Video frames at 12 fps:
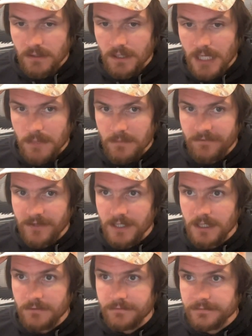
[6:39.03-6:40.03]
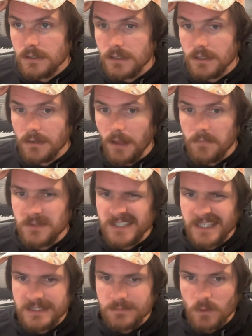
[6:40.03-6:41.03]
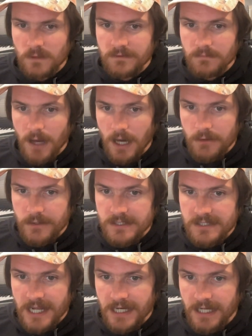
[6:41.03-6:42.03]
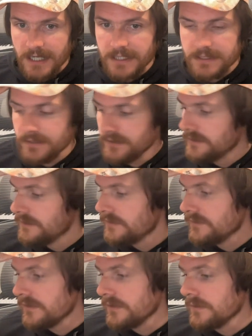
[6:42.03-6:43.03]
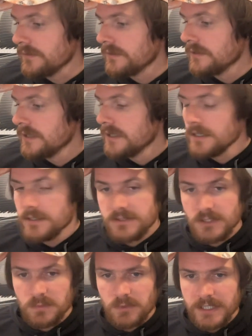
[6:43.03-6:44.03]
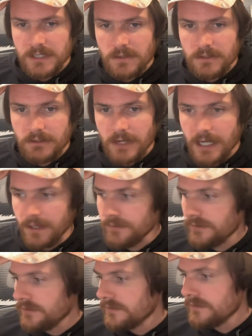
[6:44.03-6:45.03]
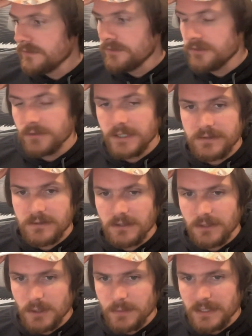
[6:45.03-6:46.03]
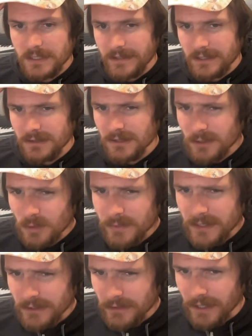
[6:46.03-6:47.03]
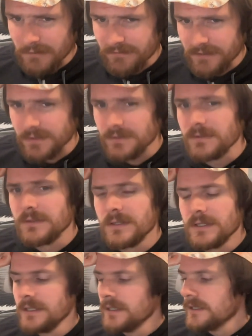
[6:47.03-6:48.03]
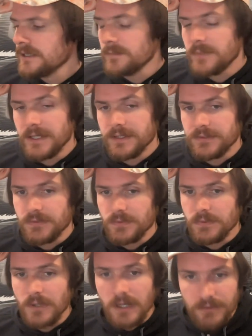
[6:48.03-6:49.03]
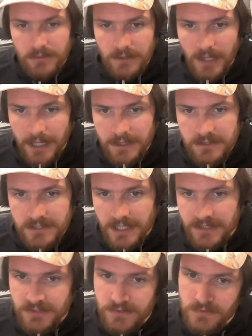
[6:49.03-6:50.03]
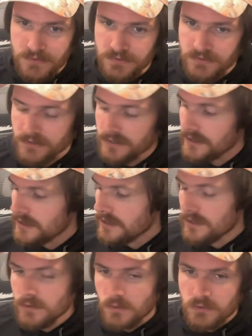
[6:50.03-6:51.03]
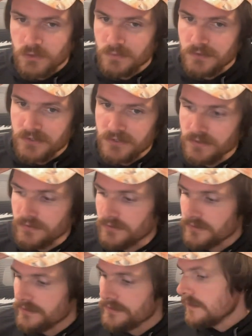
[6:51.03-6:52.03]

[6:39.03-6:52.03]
I'm a fan of. I would say it's more of a moderate stack height. So still pretty low to the ground. Still get a little bit of the ground feel compared to other higher stack shoes or super shoes.